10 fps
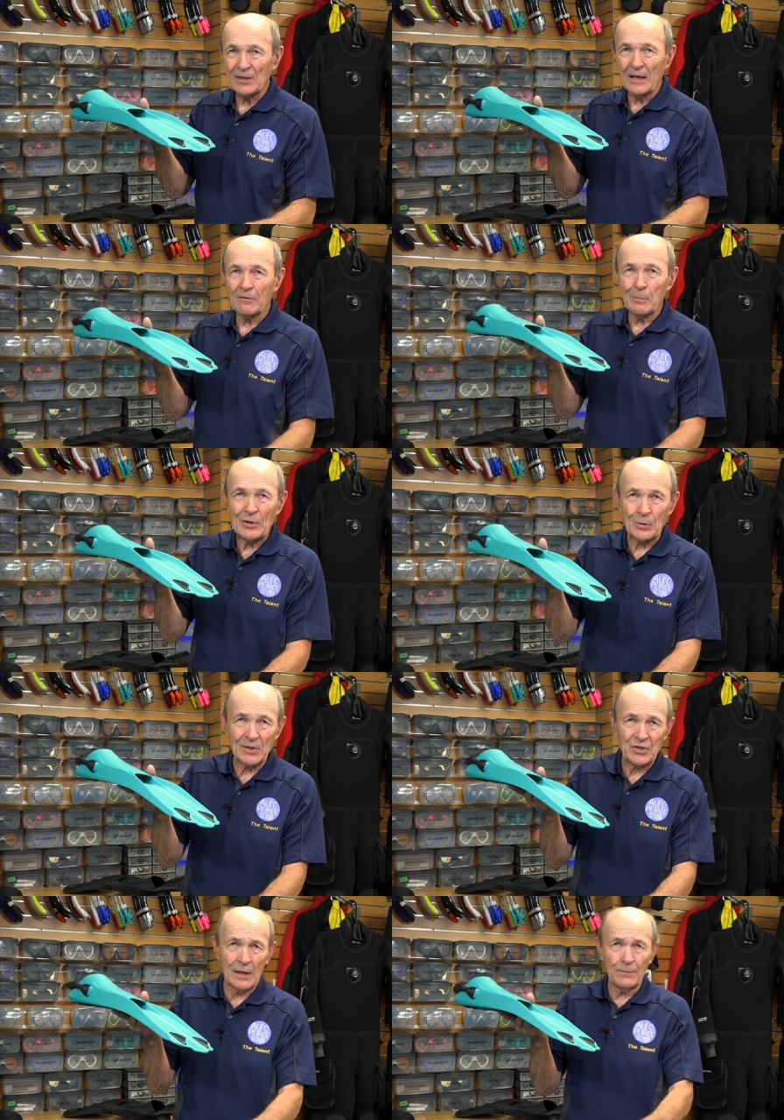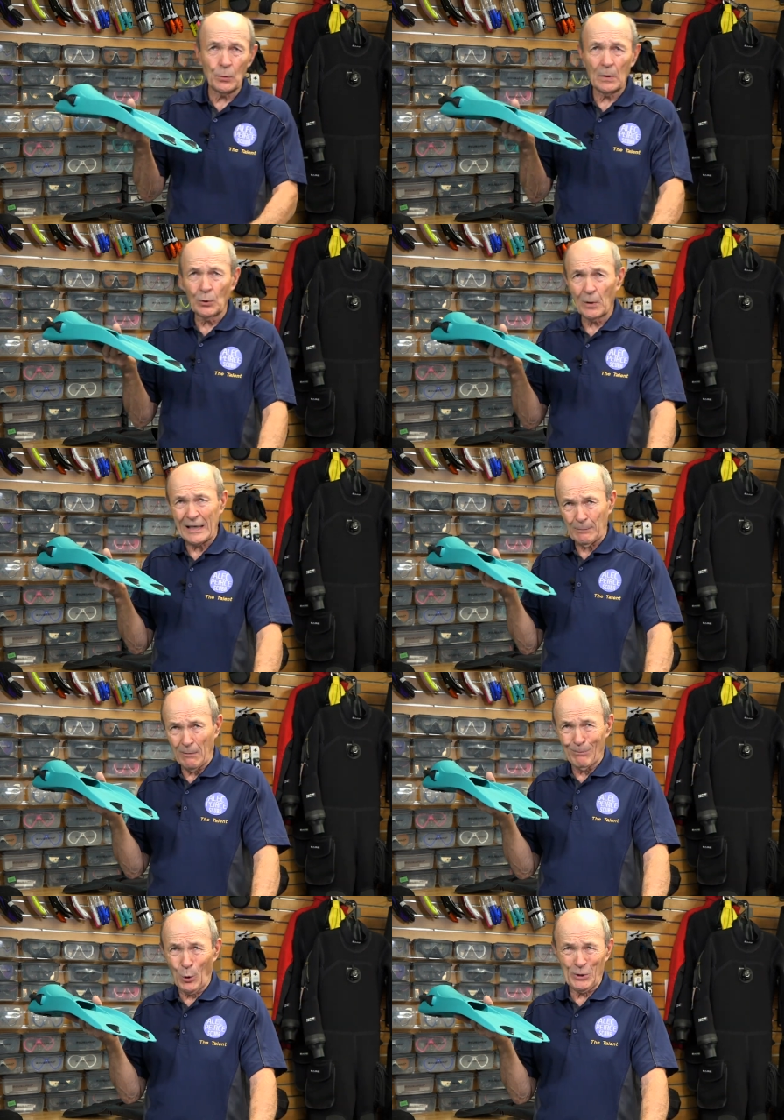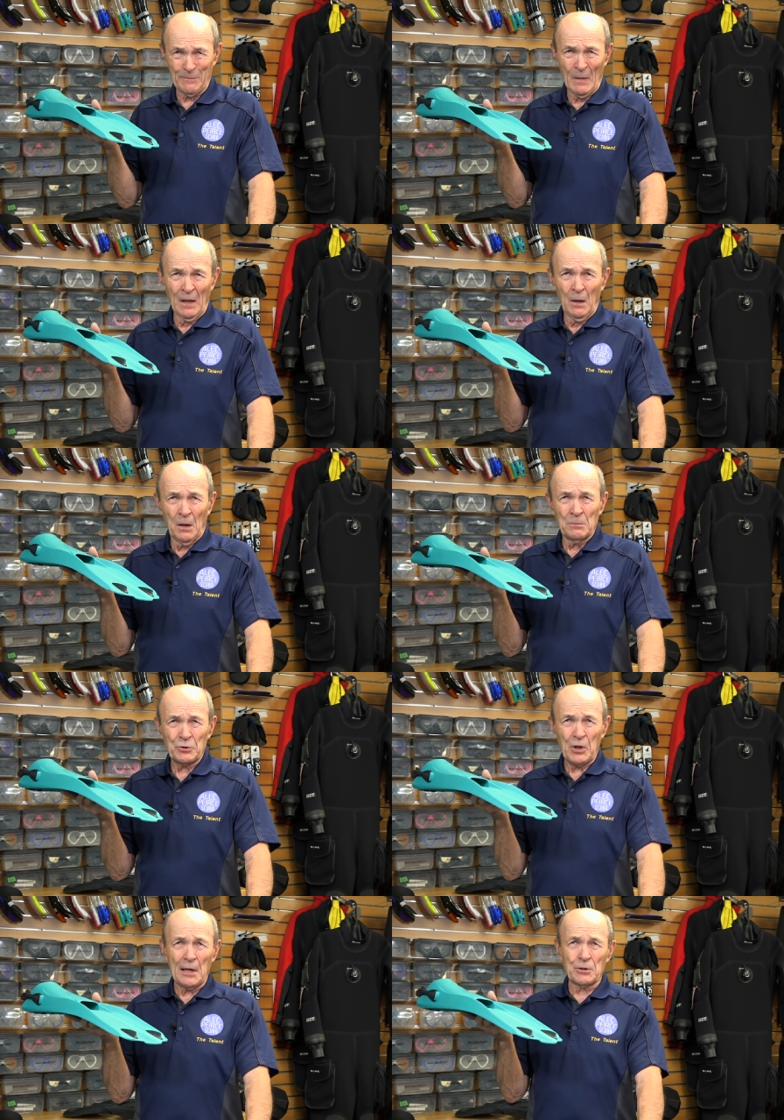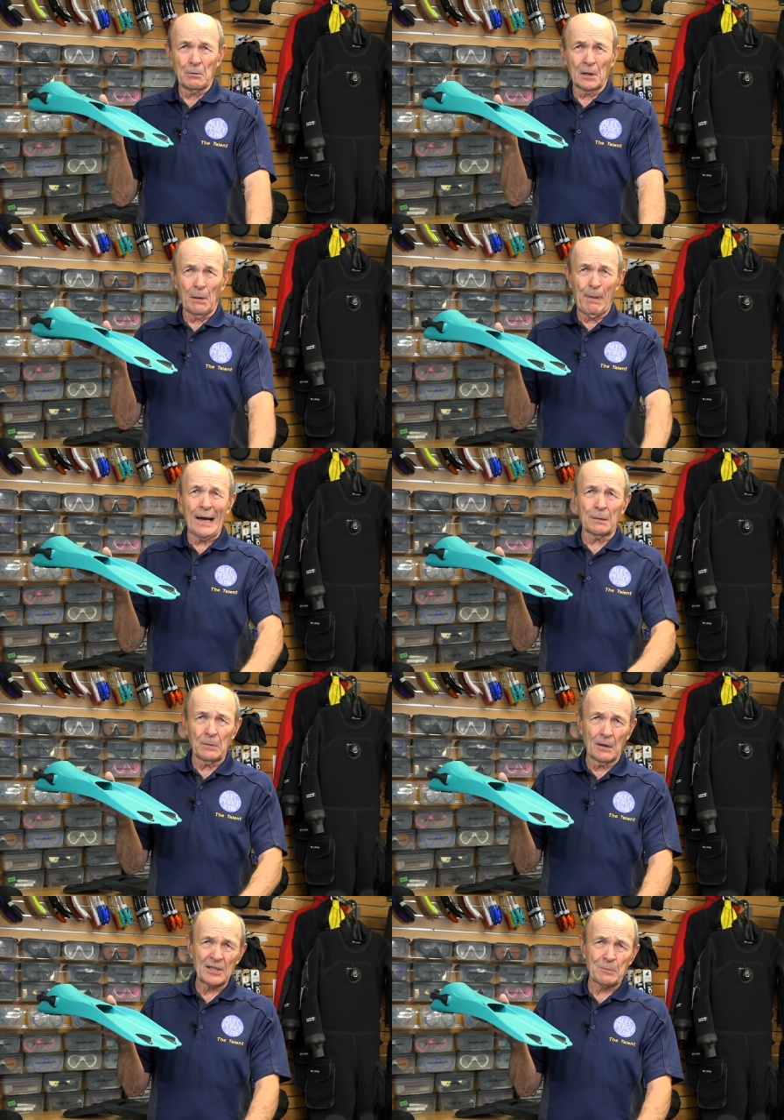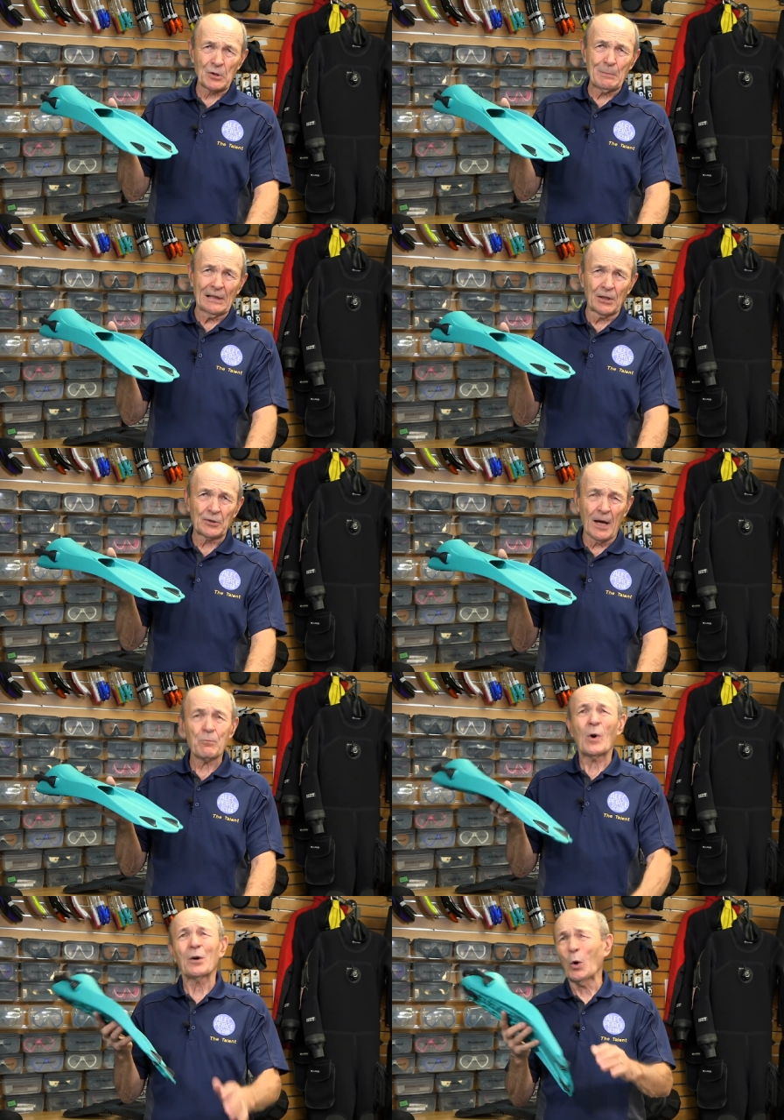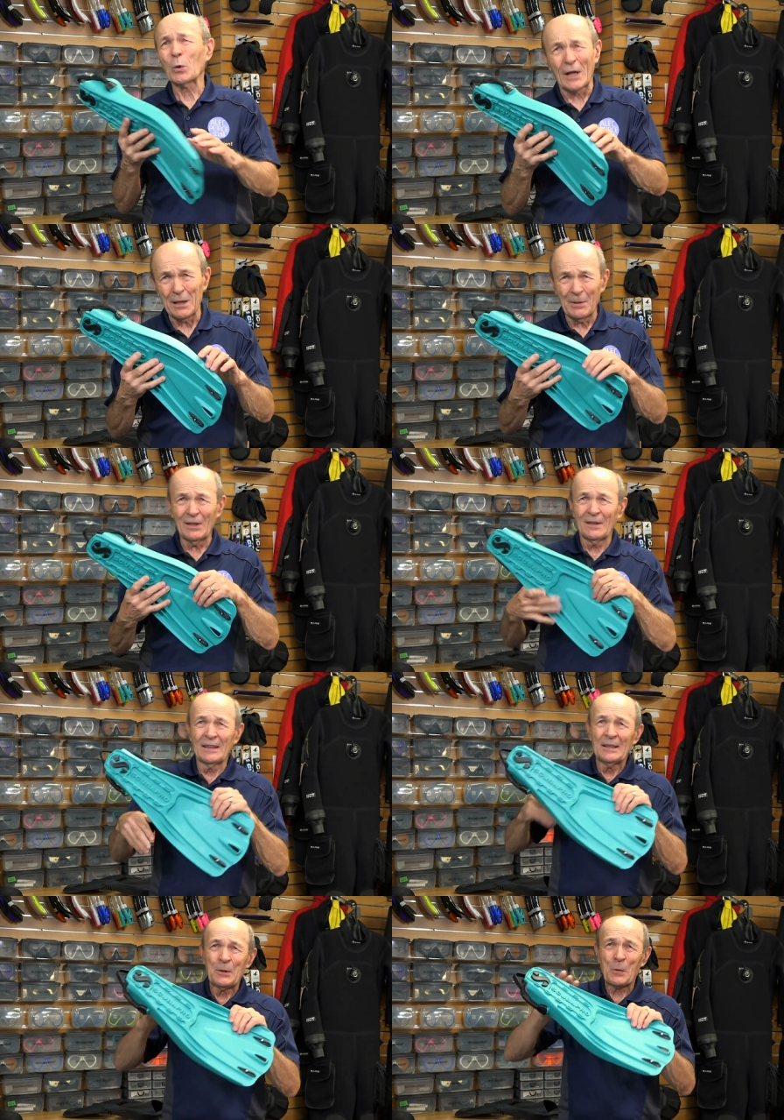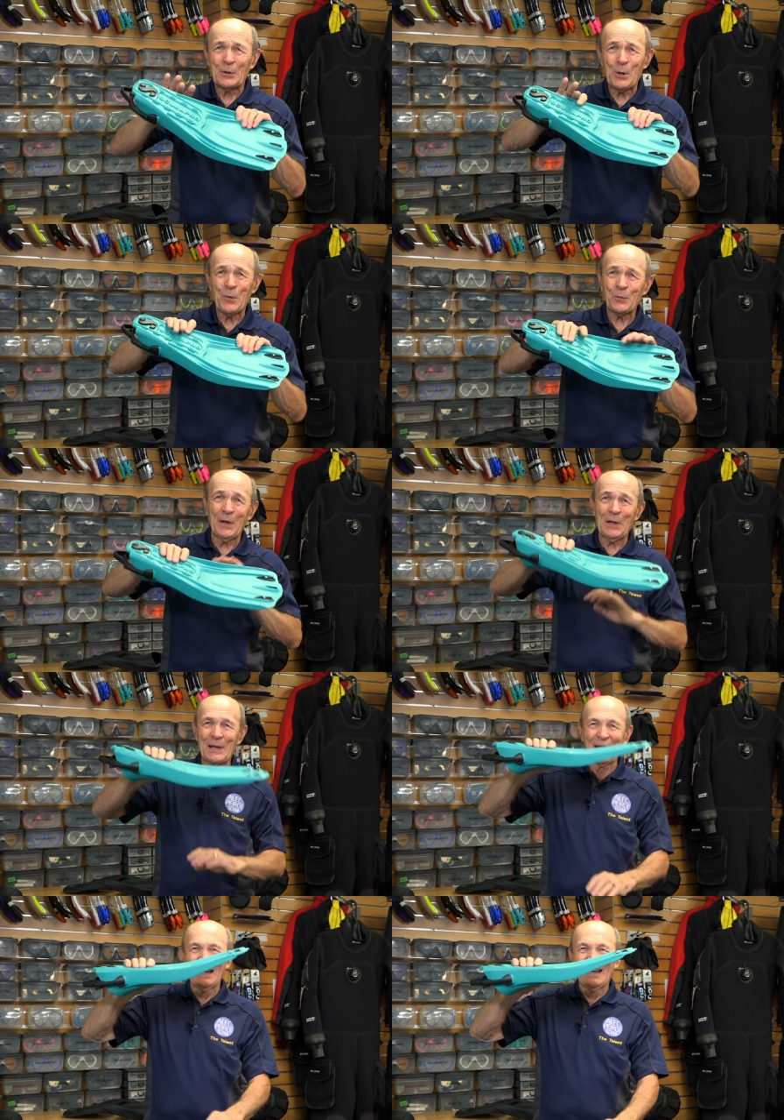Now everybody's going to say, if you know anything about boating, skegs are on the bottom. They're not supposed to be on the top. Well, hold on a minute. When you're finning,